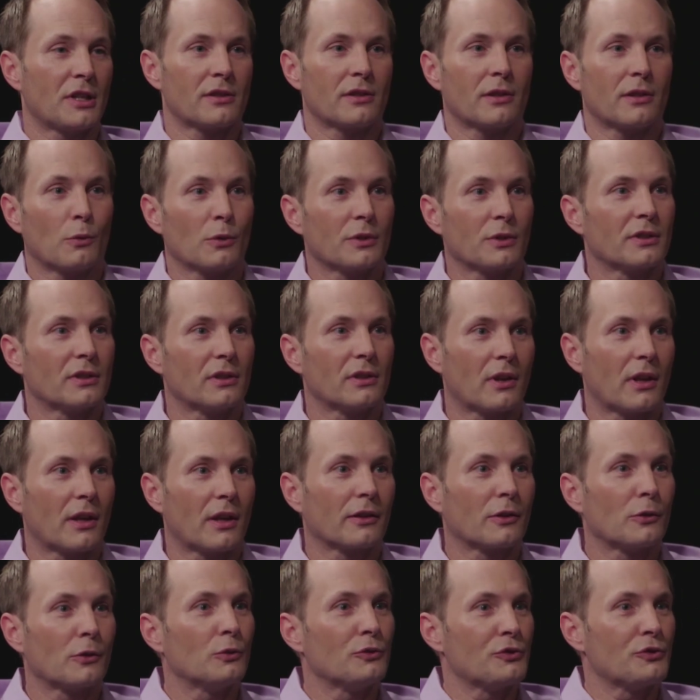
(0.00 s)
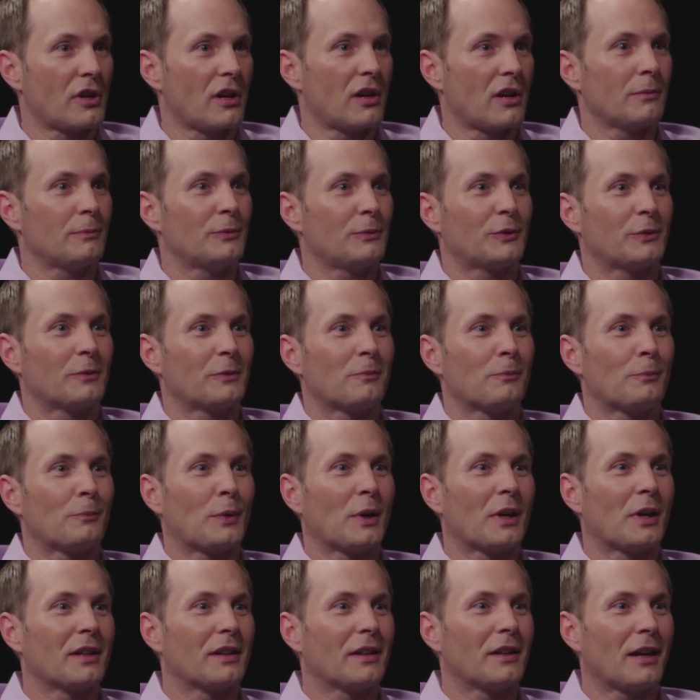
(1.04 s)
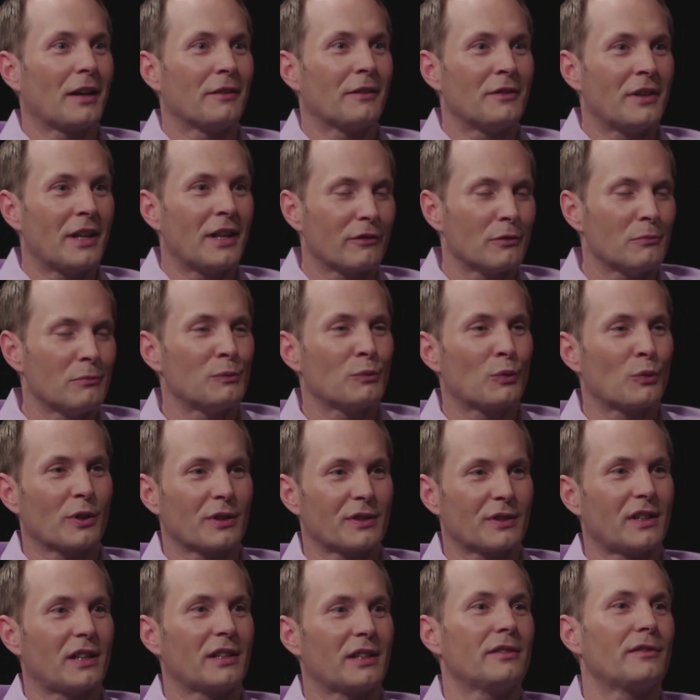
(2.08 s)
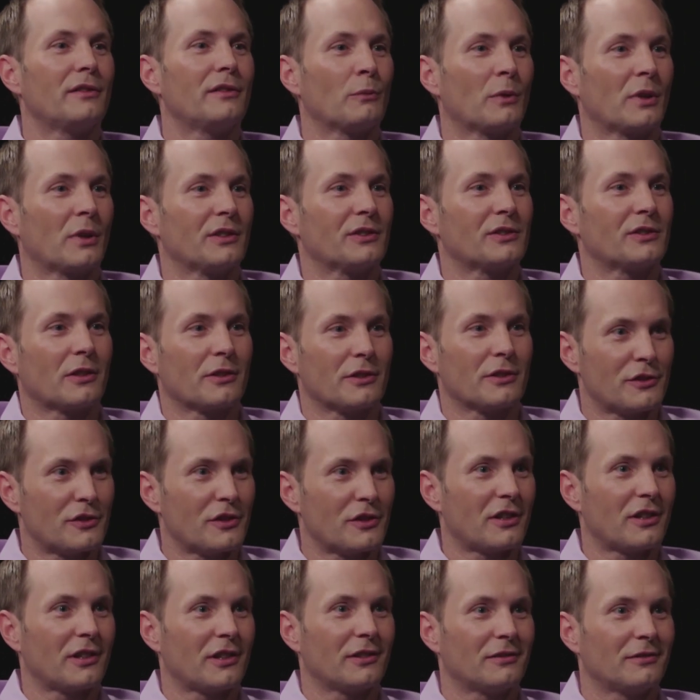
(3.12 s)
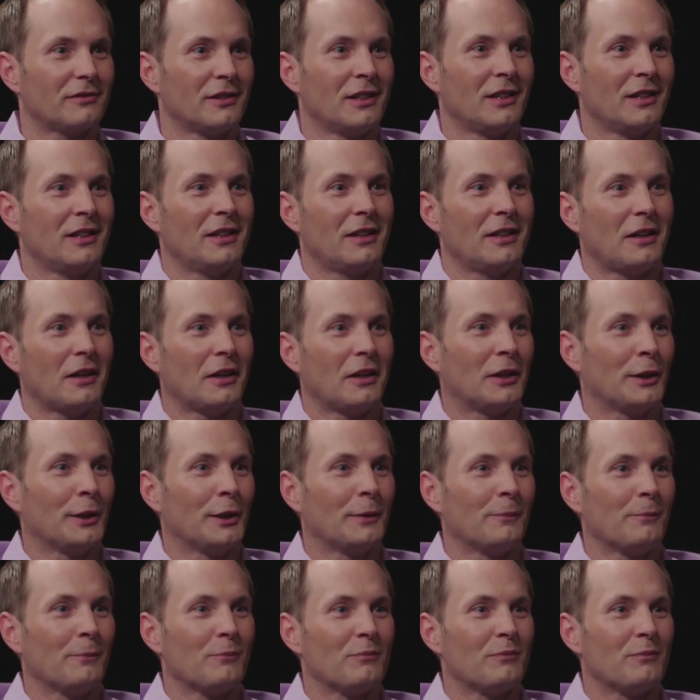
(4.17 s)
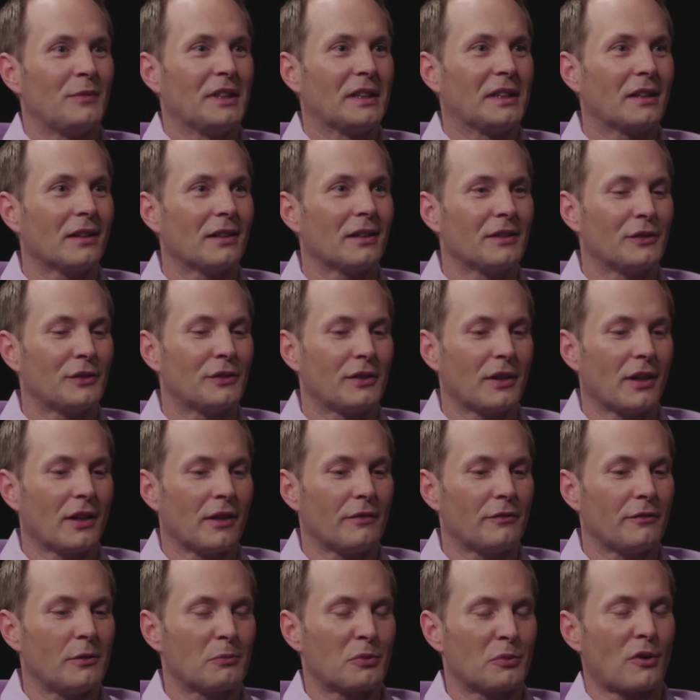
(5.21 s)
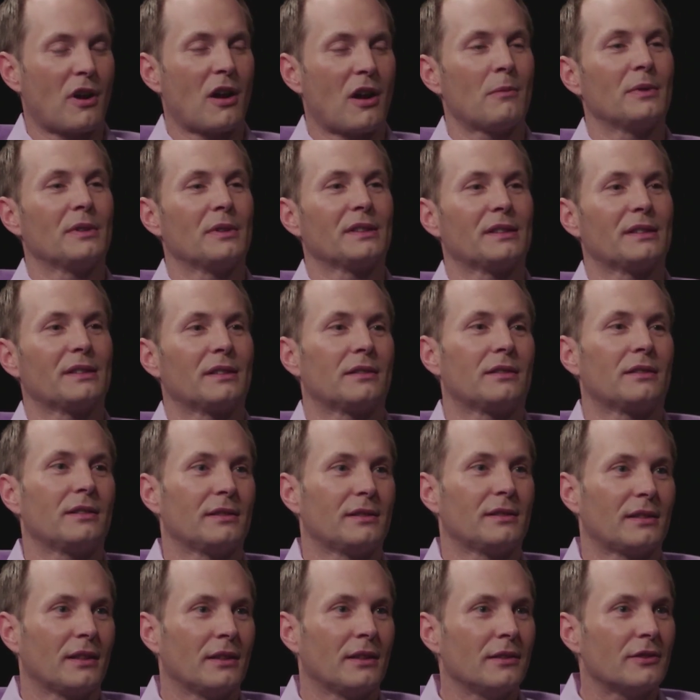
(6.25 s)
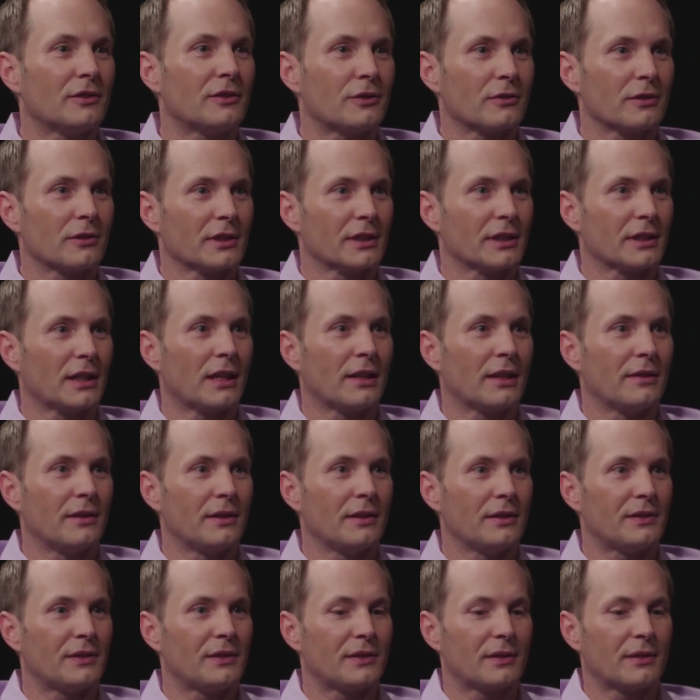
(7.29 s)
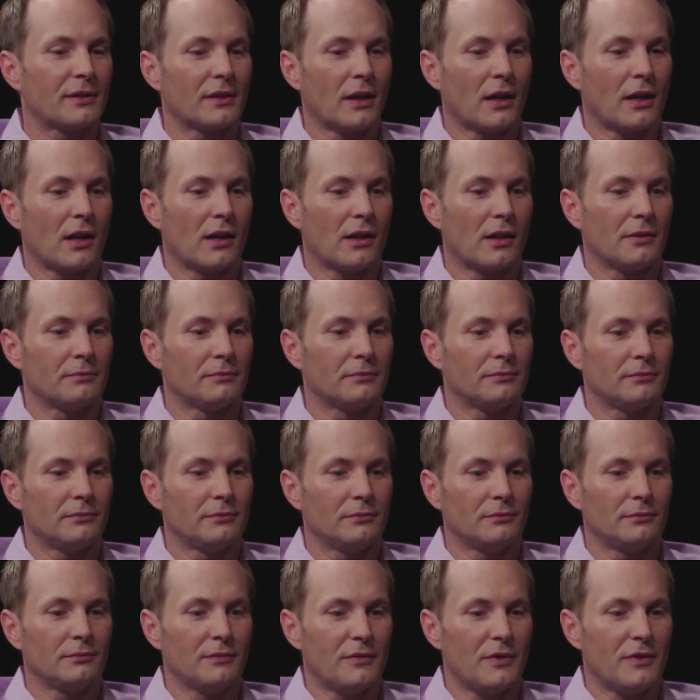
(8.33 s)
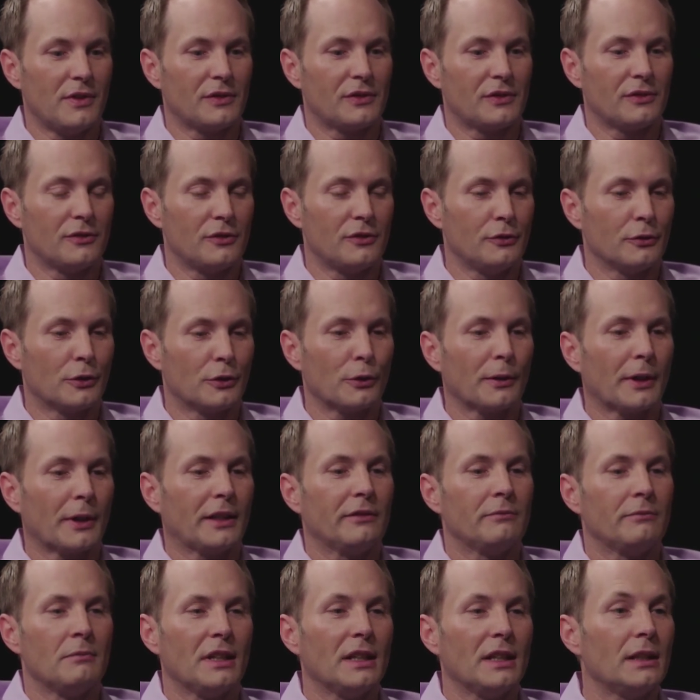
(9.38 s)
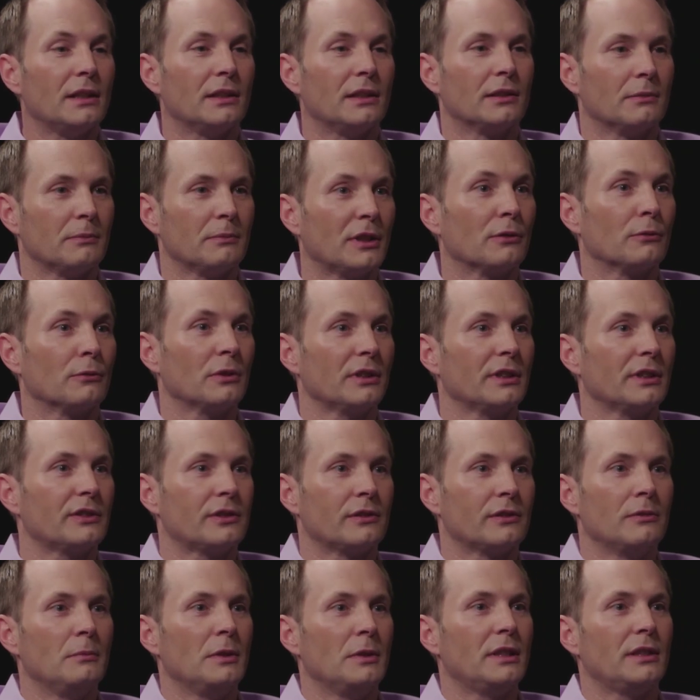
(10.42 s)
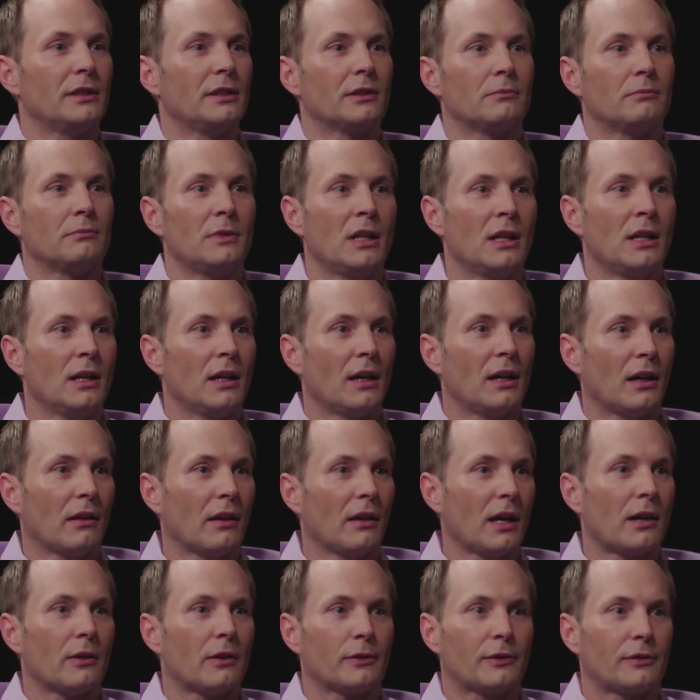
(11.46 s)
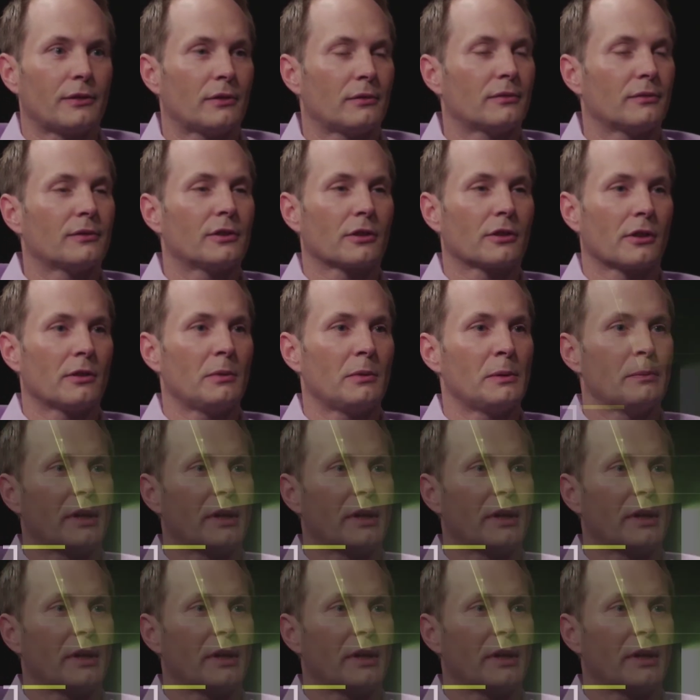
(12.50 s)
mentioned, I've worked in a lot of cool jobs, but I've never been more excited than when I started Jaunt um, because of the promise that this industry and this, um, this new creative medium, and it really is a new medium, allows. It's going to